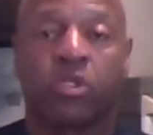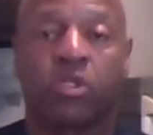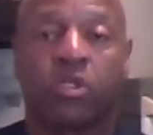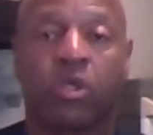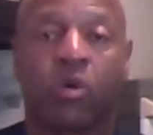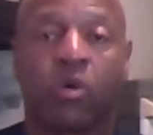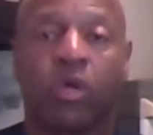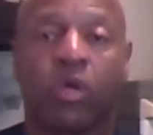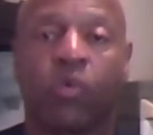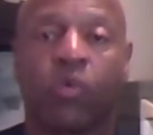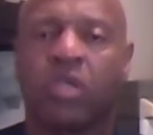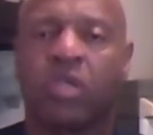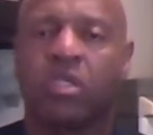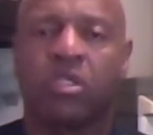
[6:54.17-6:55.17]
So it
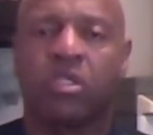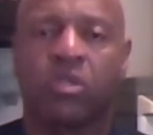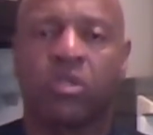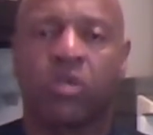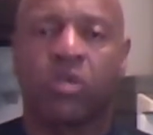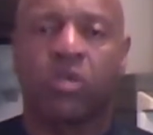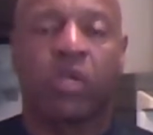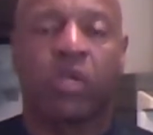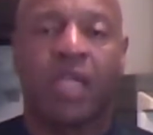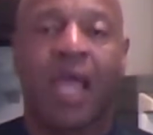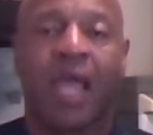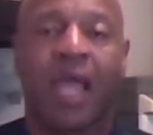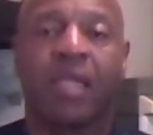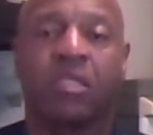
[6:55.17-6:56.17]
wasn't until the early
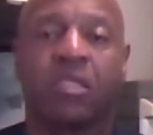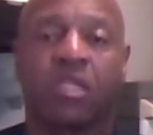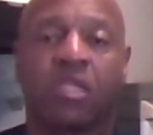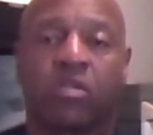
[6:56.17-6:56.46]
90s that